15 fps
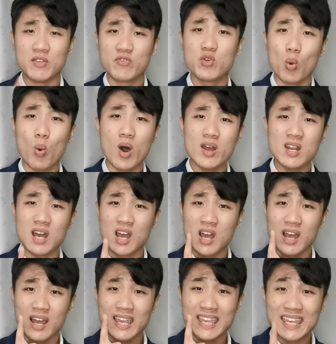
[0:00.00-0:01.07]
if you wanna
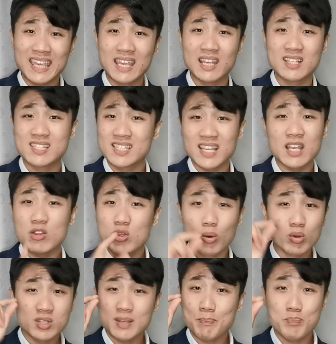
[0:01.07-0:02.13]
sing
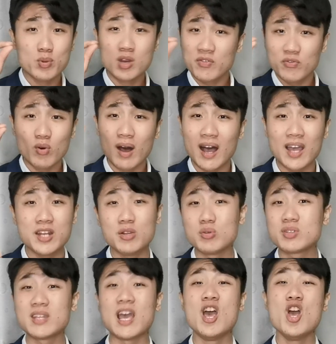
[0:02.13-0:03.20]
those beautiful high
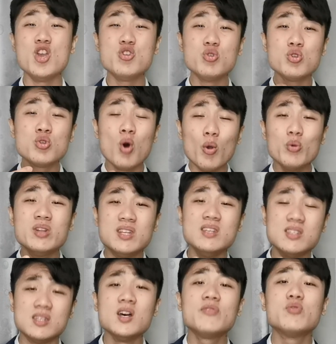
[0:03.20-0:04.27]
notes that you know you
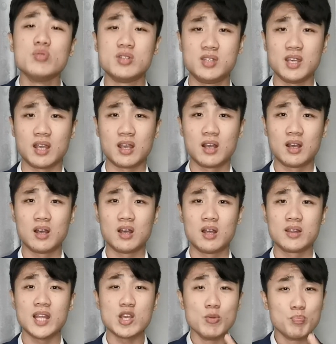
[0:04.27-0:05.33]
deserve to sing,
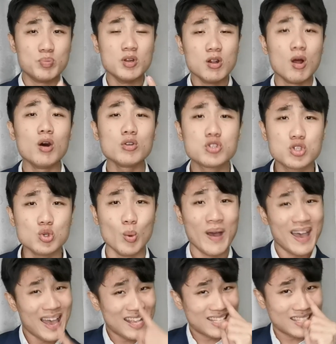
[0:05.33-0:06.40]
that you belong to
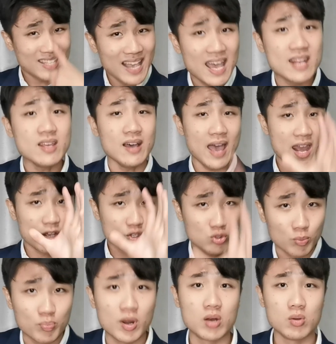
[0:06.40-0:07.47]
as a tenor and a
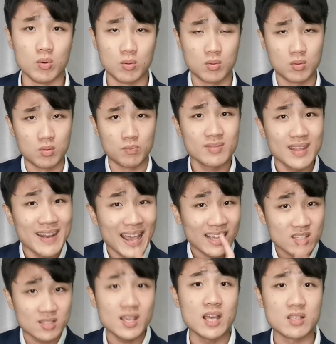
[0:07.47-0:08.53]
soprano, then
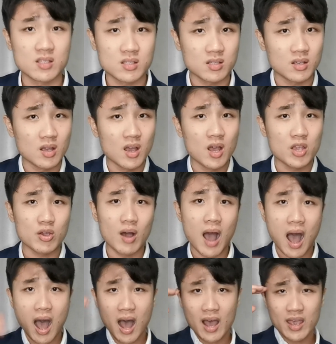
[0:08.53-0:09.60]
access your
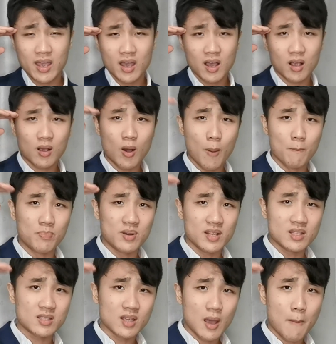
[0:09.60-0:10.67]
high,
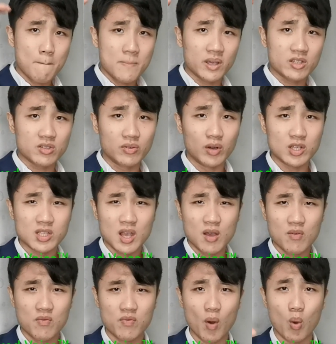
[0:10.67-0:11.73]
complete, mixed voice,
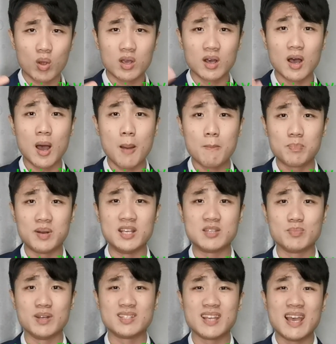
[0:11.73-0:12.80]
vocal
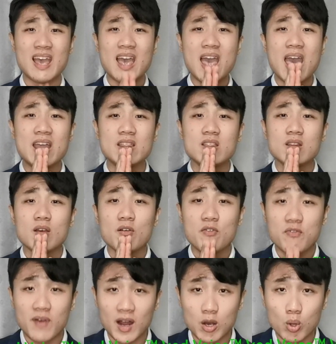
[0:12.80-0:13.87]
placement and
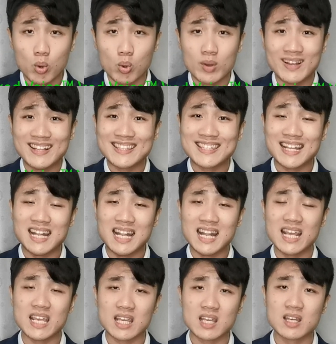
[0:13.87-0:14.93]
follow the
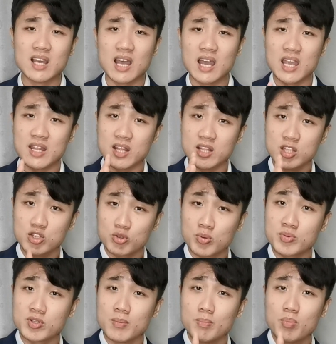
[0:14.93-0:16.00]
link in the
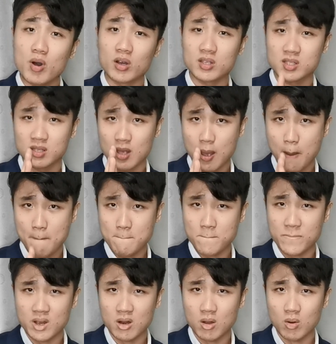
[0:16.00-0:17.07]
description box
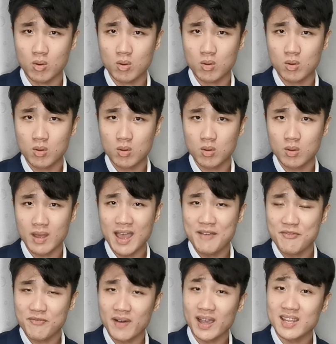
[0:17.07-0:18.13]
below
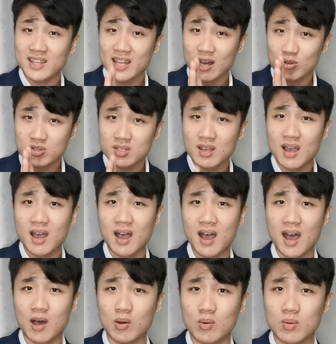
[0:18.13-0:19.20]
and find out
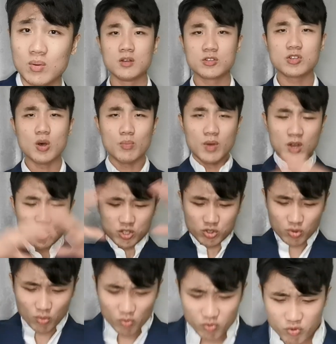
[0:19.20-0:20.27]
how. So
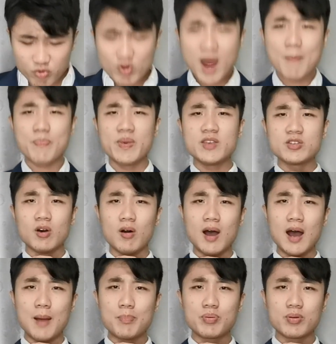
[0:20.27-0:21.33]
to wrap this all
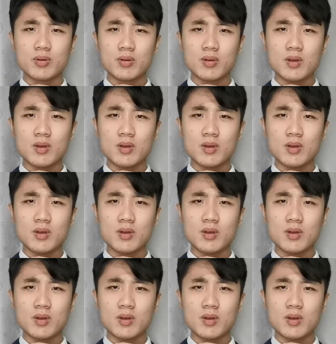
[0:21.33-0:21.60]
up,